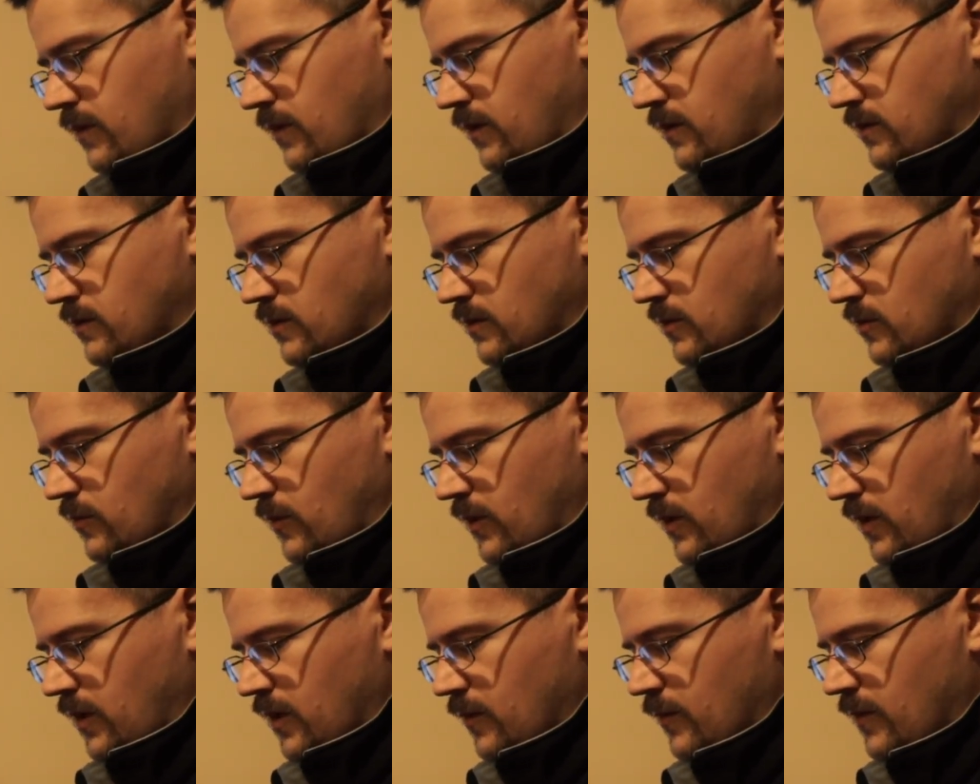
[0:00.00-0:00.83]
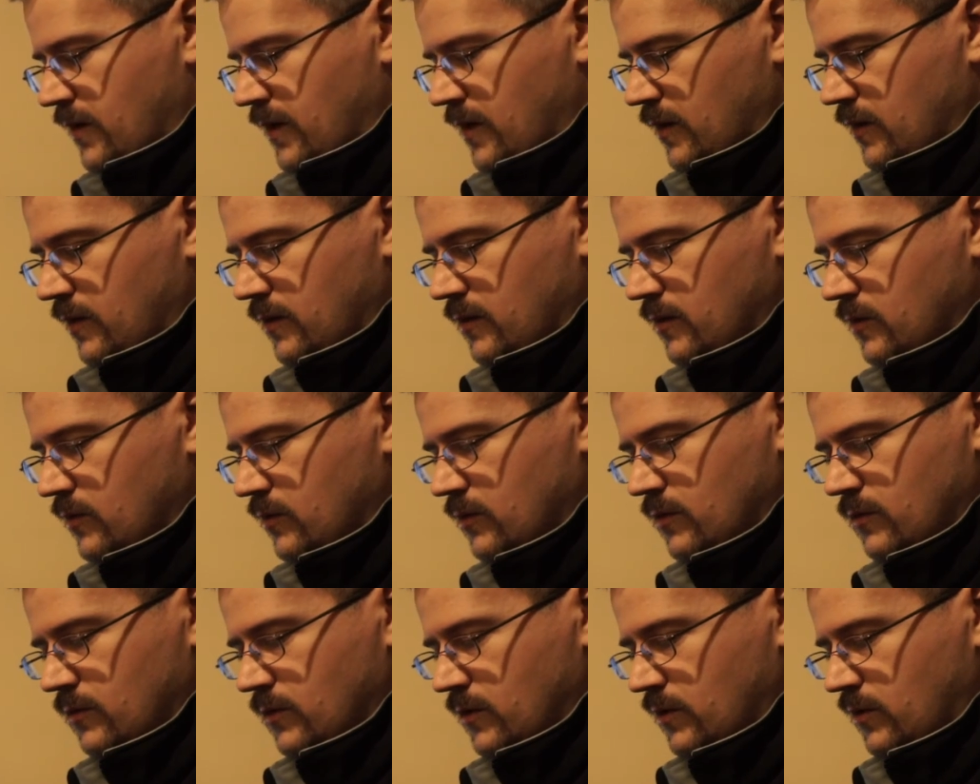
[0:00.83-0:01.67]
Easiest way to get them on
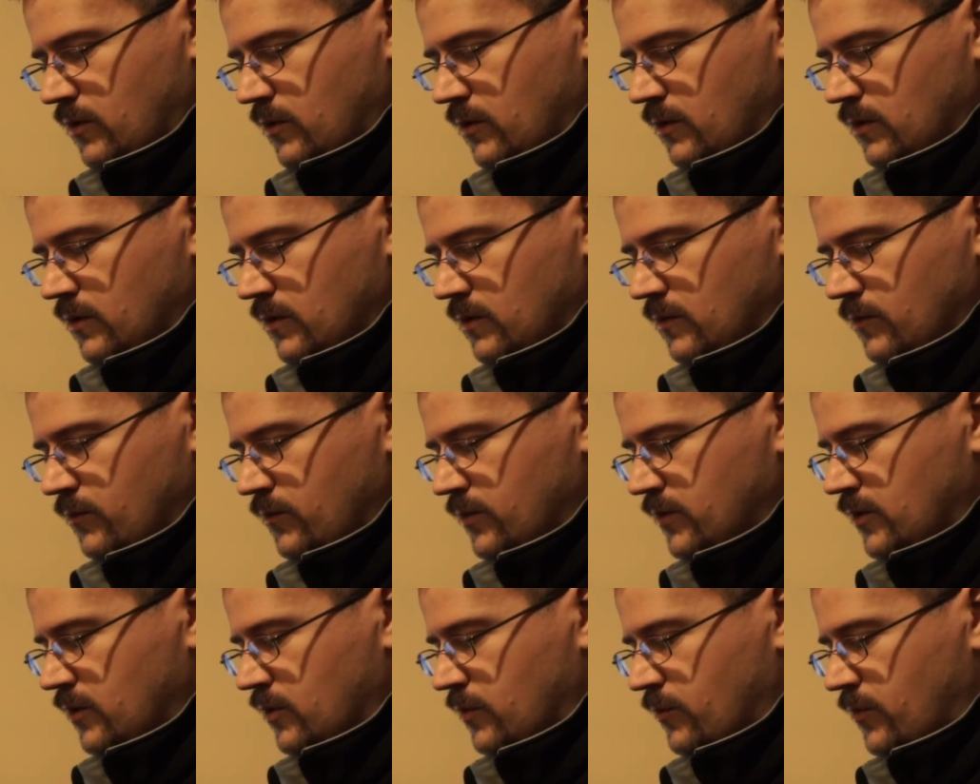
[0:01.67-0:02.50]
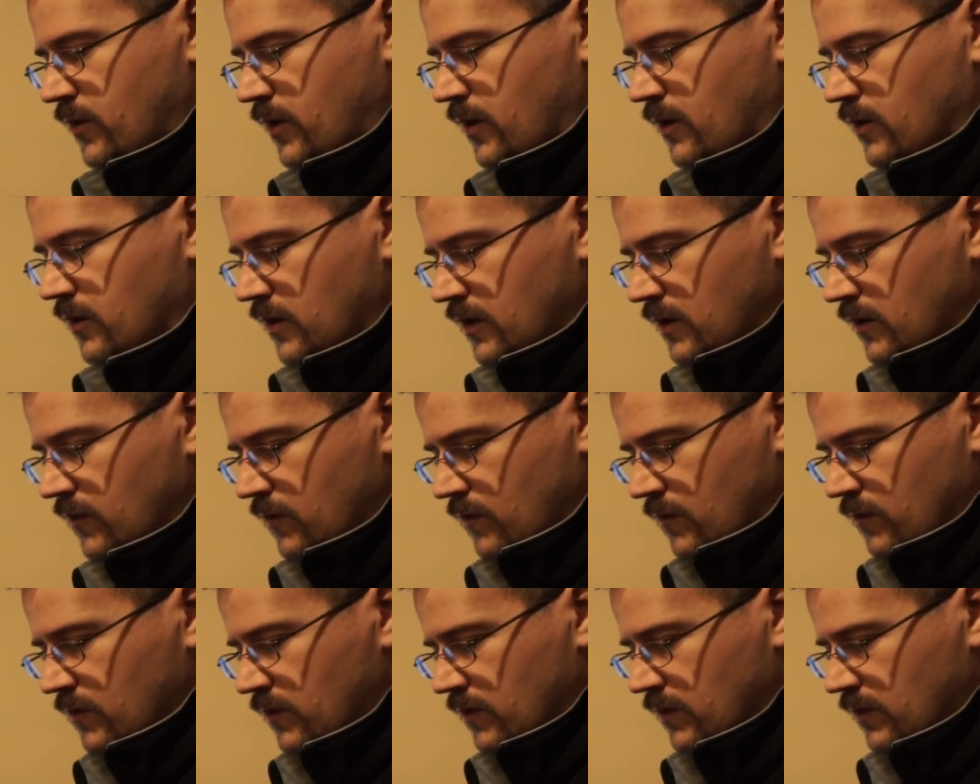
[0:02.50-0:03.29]
was to put the spring underneath,